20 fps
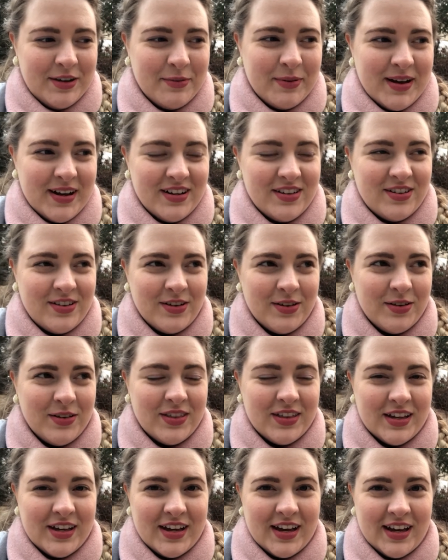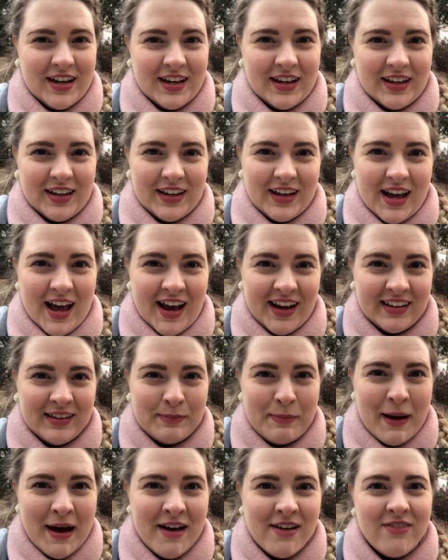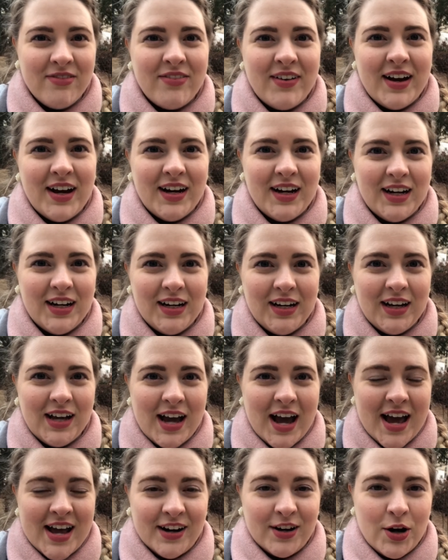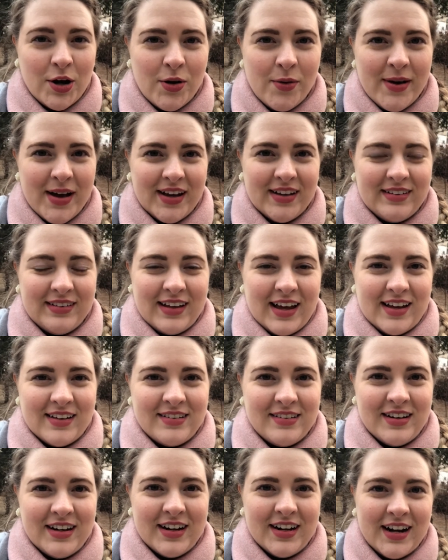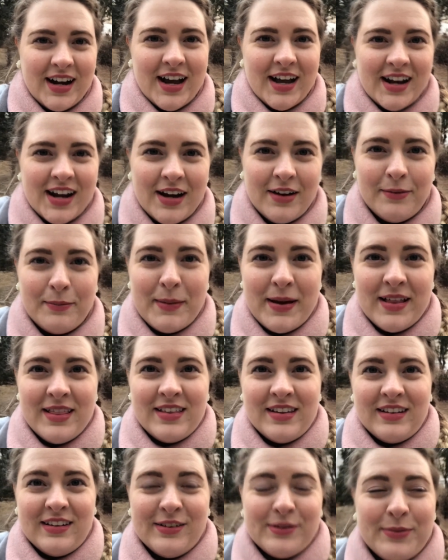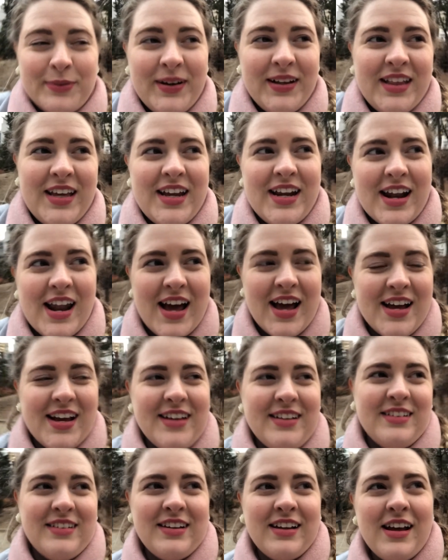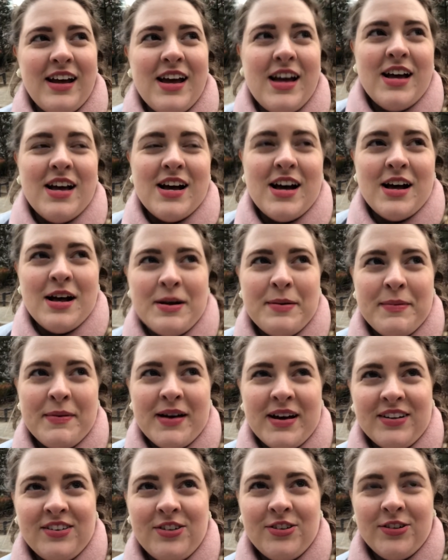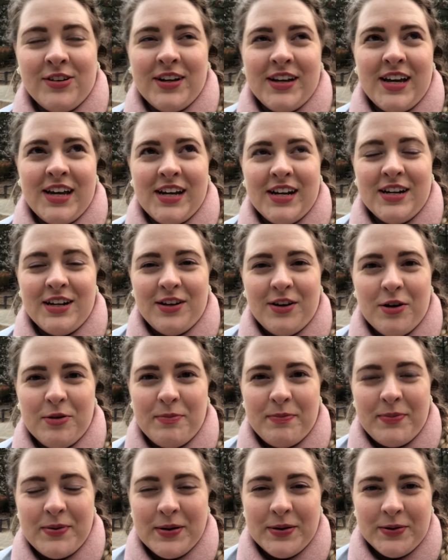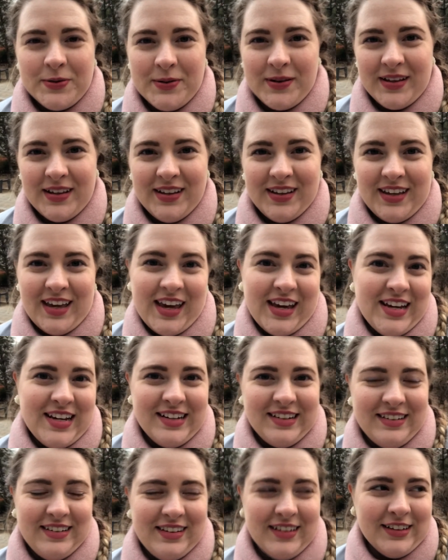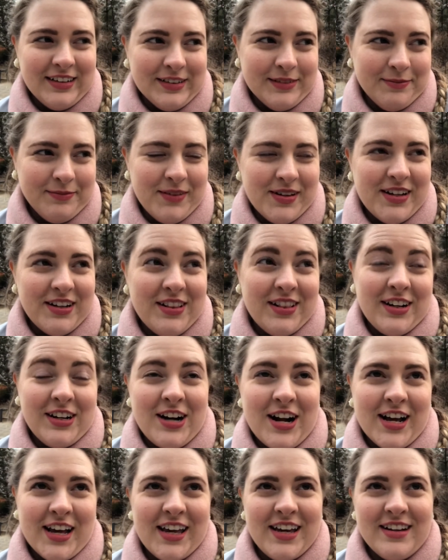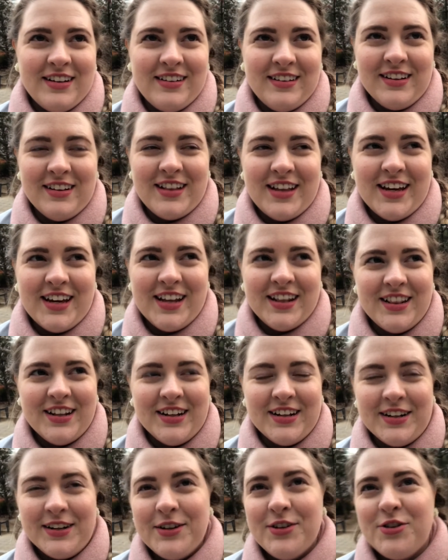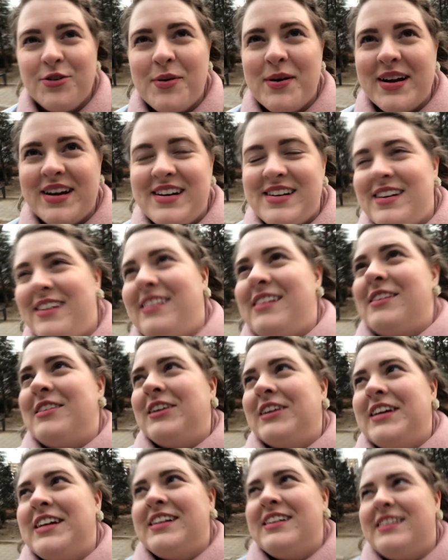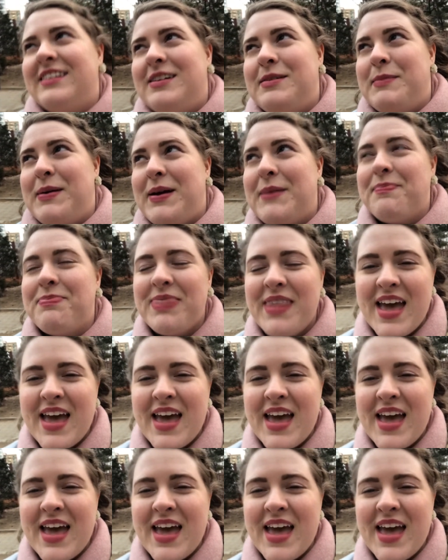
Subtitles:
went to the expat fair at COEX last year, and I met these really nice Australian Gyokbo kids, or they're not kids, they're like in their 20s, so they're kids to me.